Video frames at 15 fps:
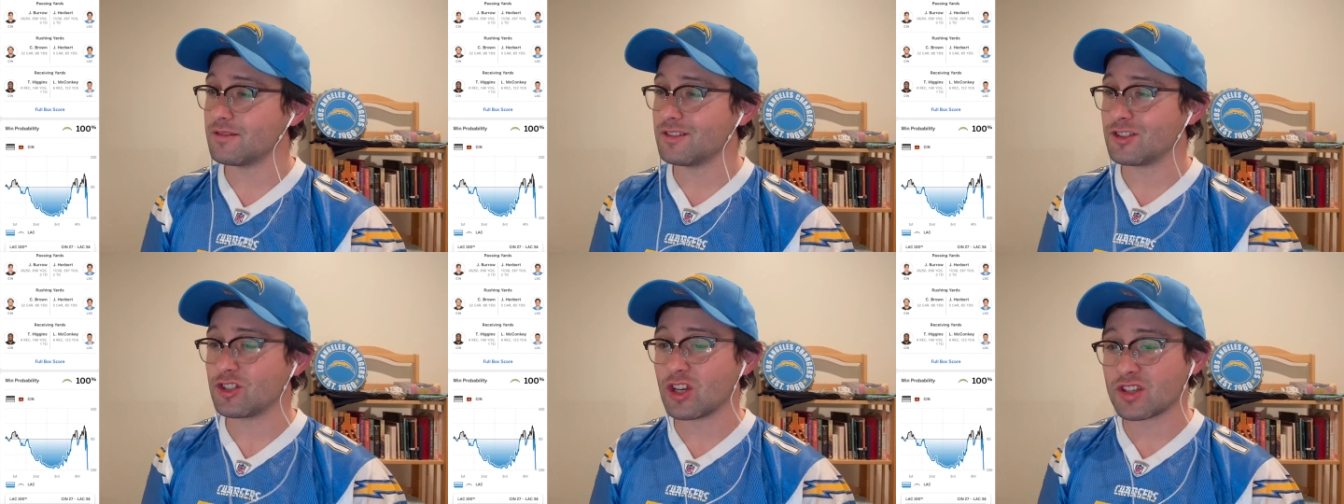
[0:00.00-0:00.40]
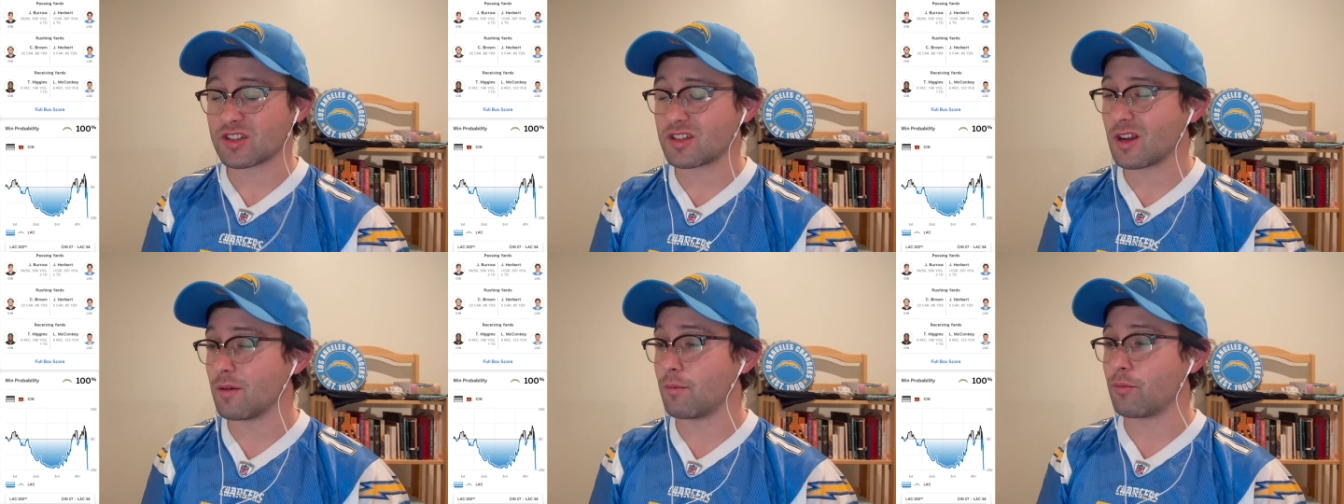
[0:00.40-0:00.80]

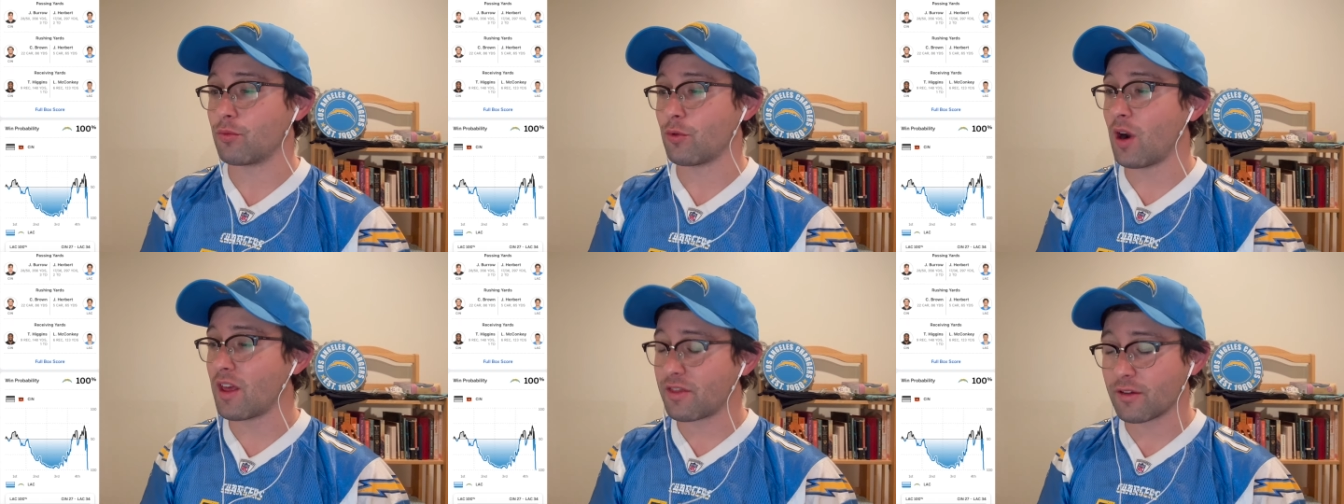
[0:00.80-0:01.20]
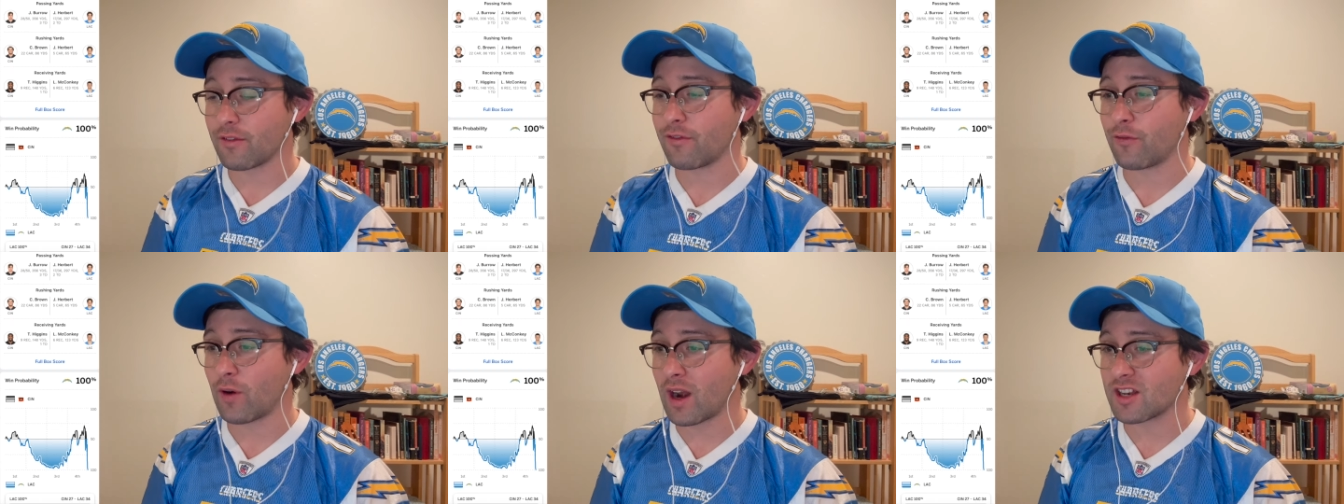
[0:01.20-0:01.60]
just a breath of
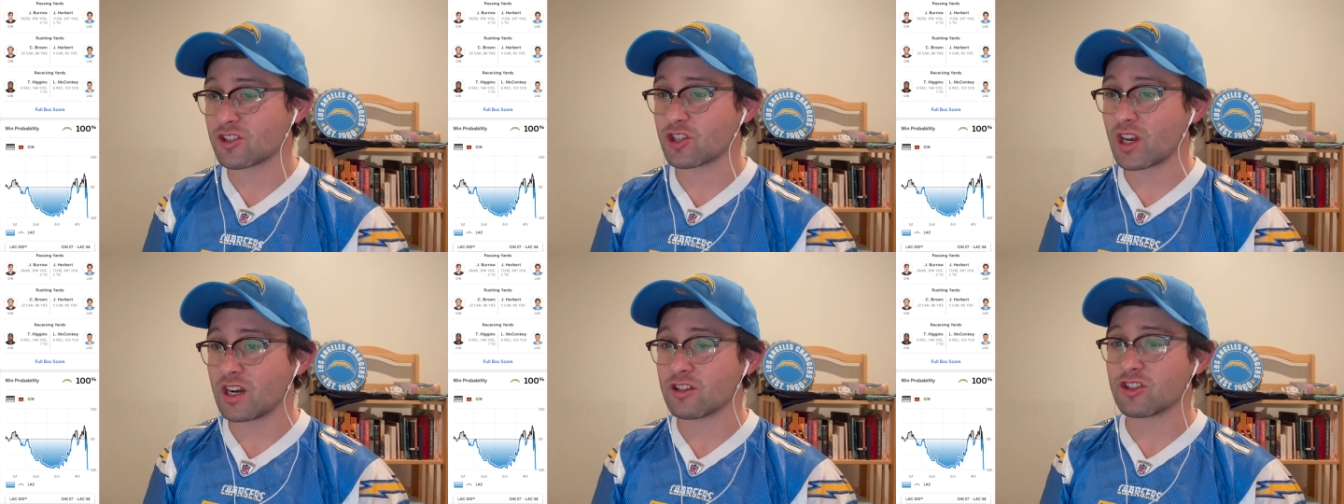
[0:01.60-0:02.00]
fresh air,